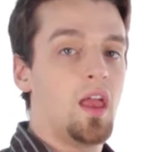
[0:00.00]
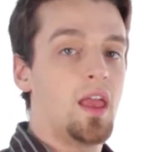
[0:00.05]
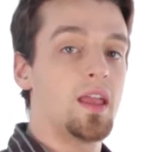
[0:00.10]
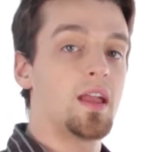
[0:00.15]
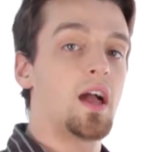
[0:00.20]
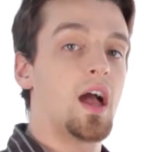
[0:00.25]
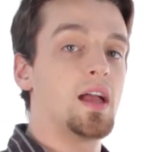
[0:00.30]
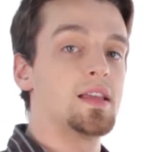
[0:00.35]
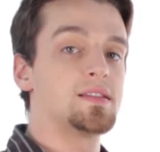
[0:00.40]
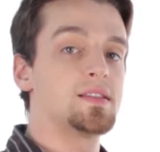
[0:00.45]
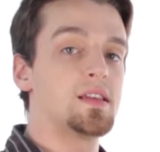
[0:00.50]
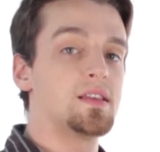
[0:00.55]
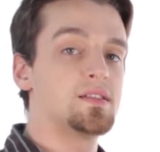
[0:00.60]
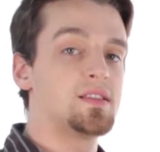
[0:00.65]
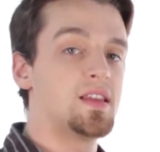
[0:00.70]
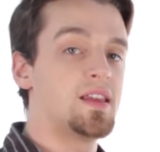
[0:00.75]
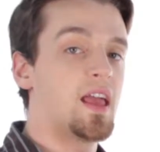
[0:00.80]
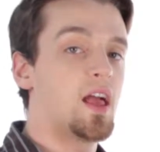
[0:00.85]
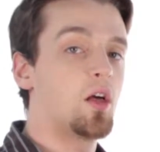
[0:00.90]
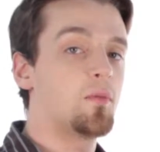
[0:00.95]
Hey guys,
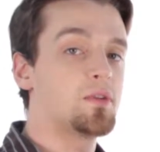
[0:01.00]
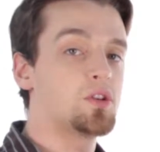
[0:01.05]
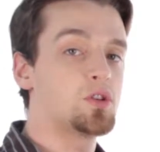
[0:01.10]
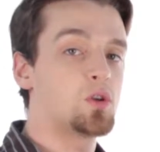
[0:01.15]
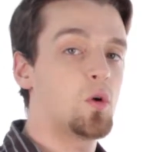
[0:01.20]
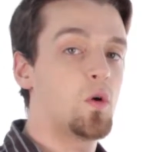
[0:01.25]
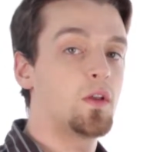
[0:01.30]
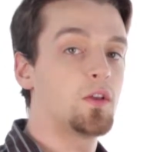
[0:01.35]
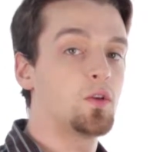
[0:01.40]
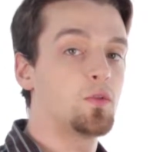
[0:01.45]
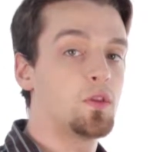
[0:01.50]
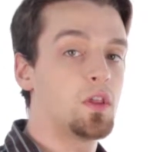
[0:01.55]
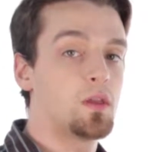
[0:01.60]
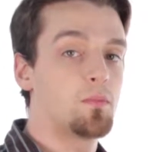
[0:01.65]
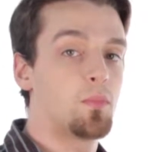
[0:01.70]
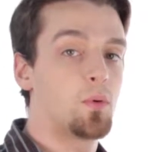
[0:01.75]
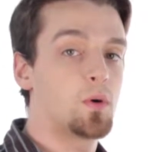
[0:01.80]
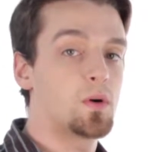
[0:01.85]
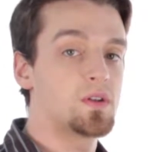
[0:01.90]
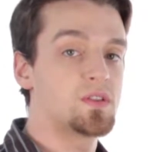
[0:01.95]
today I'll be showing you
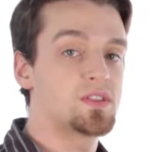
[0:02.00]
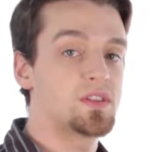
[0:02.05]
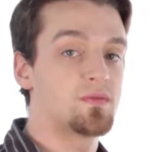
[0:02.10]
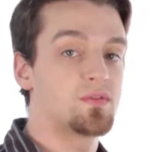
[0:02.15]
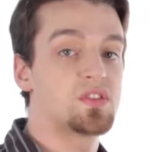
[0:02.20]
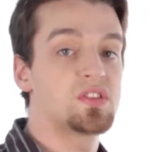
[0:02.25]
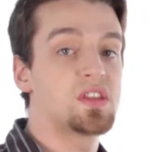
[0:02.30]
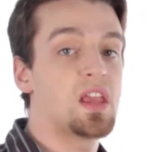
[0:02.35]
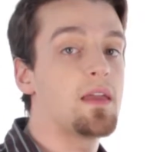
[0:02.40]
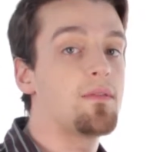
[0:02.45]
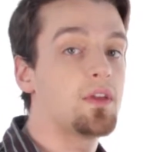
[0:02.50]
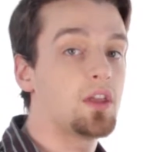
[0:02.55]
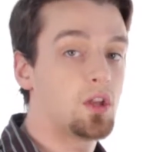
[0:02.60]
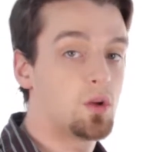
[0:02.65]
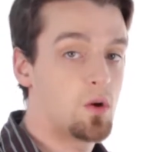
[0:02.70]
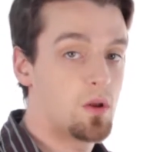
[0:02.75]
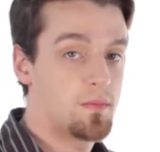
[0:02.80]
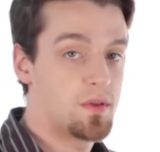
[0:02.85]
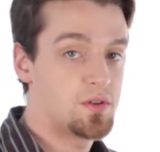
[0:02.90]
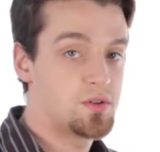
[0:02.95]
the importance of
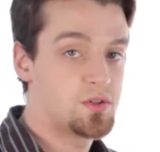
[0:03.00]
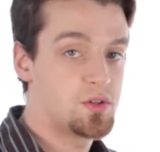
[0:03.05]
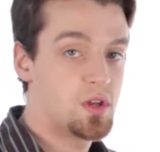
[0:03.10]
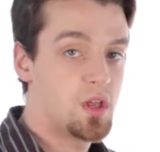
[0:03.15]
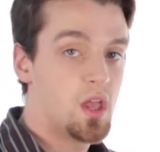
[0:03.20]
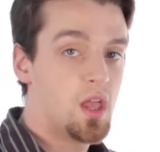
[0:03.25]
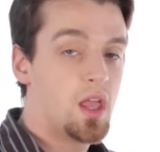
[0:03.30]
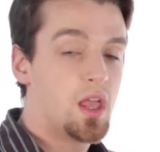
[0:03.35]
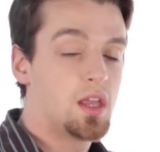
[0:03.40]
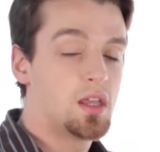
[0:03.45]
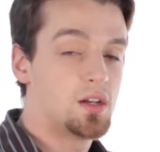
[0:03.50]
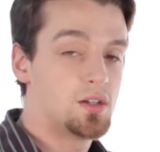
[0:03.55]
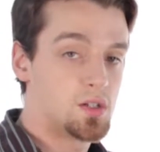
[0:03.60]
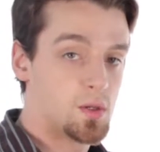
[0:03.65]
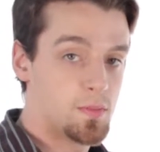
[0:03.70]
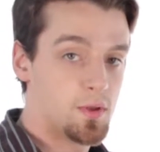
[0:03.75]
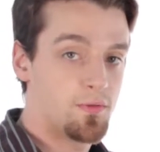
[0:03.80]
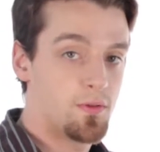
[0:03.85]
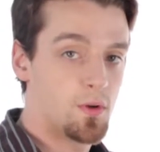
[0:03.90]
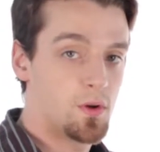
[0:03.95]
saving your image in
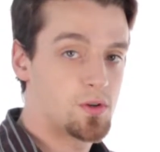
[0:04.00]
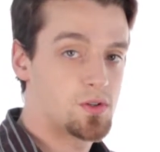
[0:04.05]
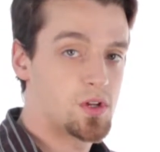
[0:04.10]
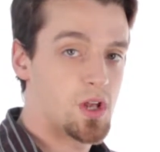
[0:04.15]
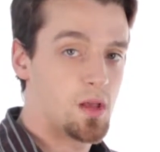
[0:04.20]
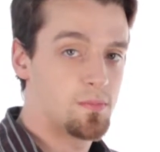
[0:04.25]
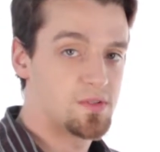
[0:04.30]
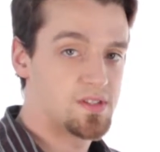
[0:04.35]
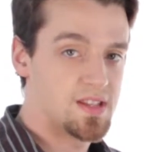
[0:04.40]
Adobe Photoshop